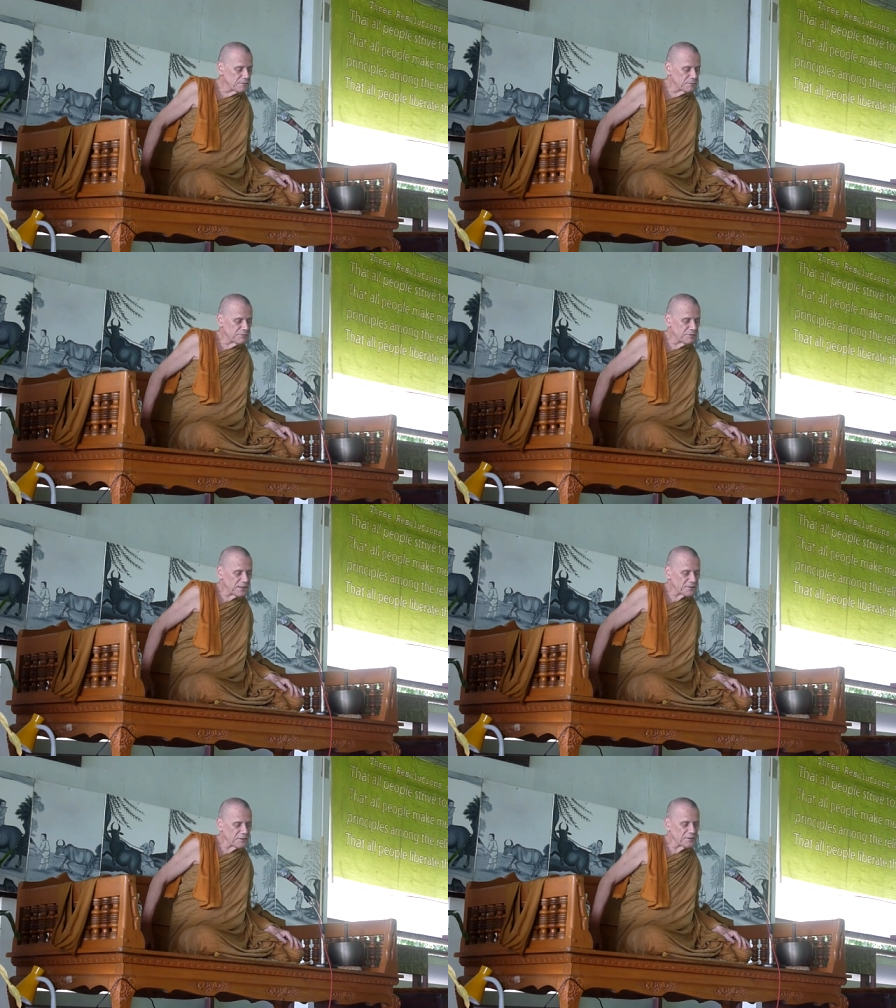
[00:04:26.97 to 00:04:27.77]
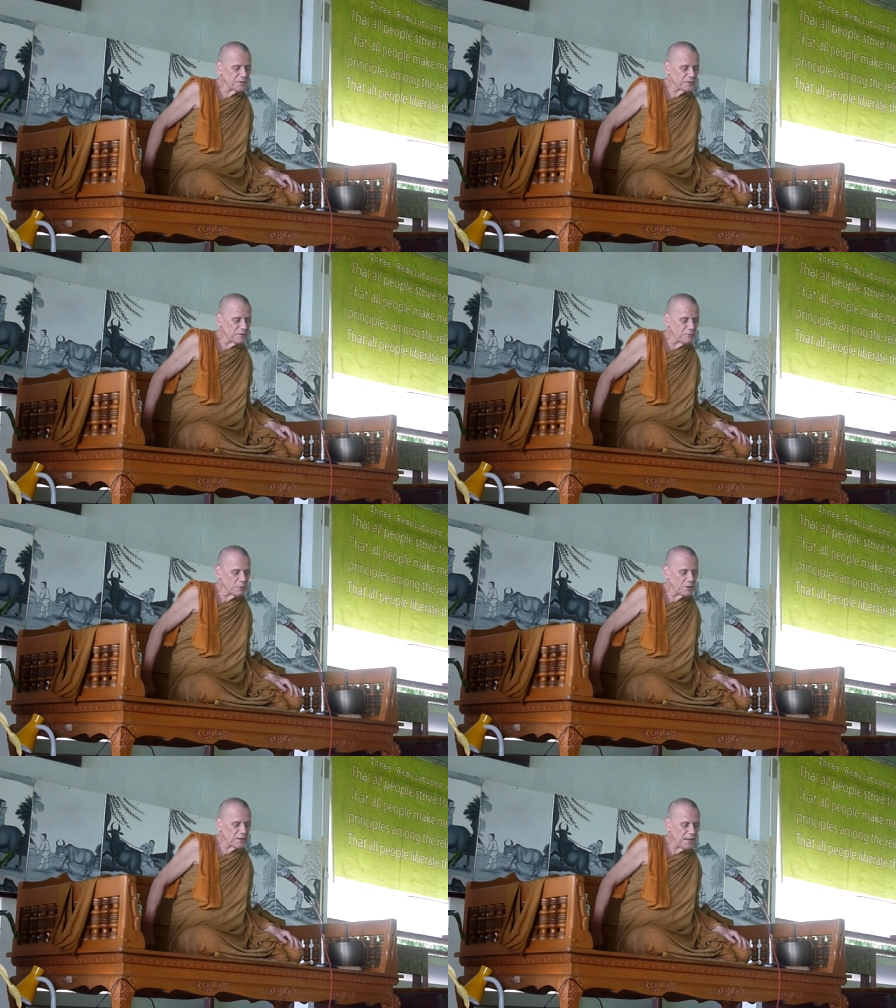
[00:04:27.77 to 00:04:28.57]
Reflect on it, on
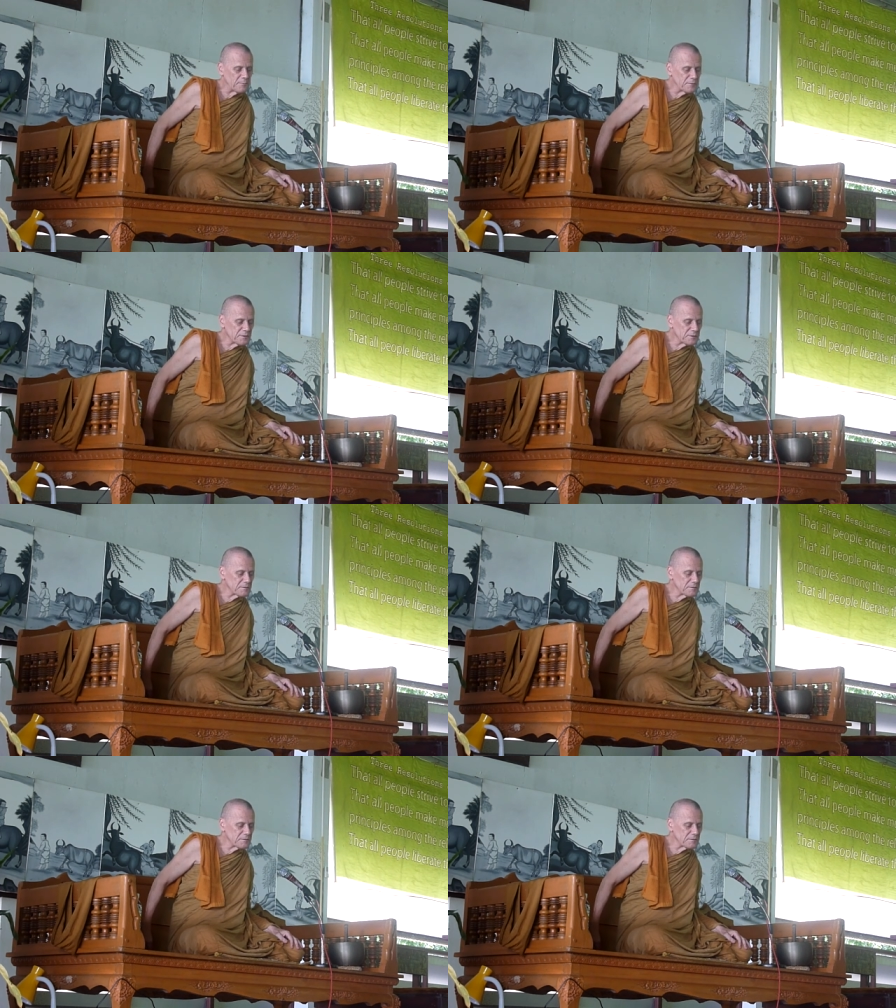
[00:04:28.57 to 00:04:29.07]
what happened.